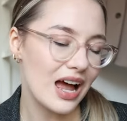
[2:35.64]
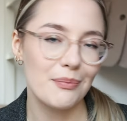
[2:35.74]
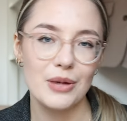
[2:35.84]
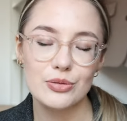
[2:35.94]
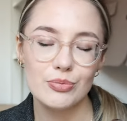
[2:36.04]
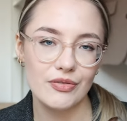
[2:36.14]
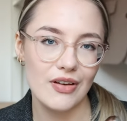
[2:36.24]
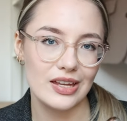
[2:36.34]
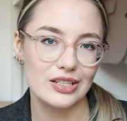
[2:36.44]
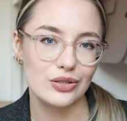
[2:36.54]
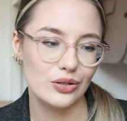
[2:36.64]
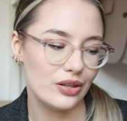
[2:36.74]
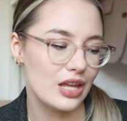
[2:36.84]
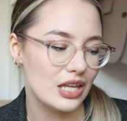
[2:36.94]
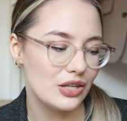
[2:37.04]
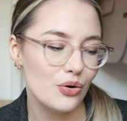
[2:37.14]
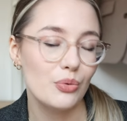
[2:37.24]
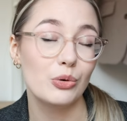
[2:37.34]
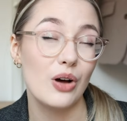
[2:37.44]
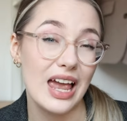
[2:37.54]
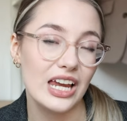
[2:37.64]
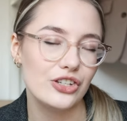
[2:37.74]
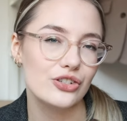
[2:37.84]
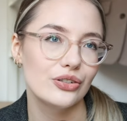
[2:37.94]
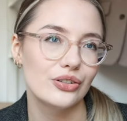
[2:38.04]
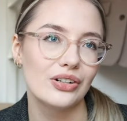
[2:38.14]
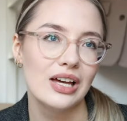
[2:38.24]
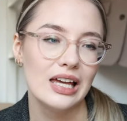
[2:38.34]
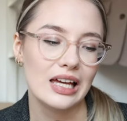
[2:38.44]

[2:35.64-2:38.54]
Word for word: I much prefer it to the normal Angel.